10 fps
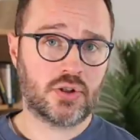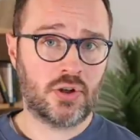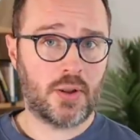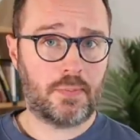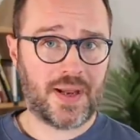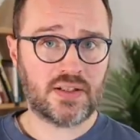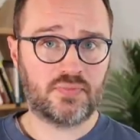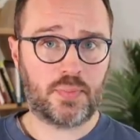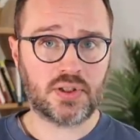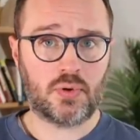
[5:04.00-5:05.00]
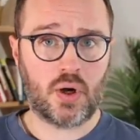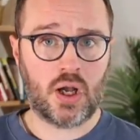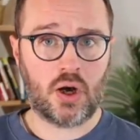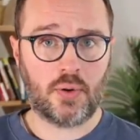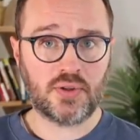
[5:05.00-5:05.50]
the best possible
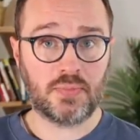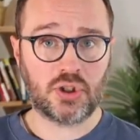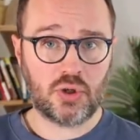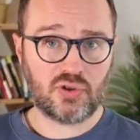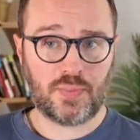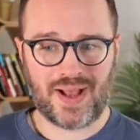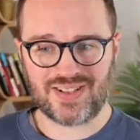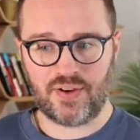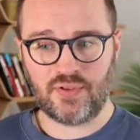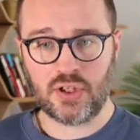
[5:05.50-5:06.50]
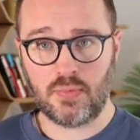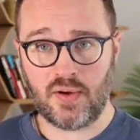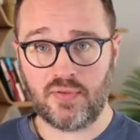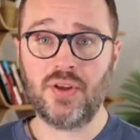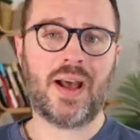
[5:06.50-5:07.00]
option. But £200 every single
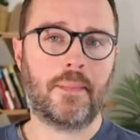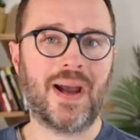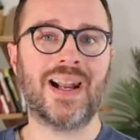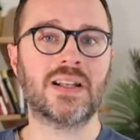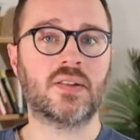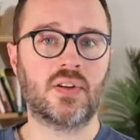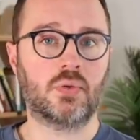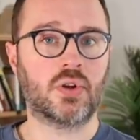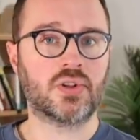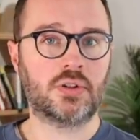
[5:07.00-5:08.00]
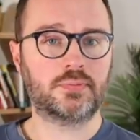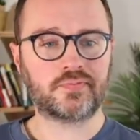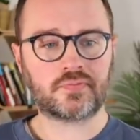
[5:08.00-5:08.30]
month, you can pay less if you want to.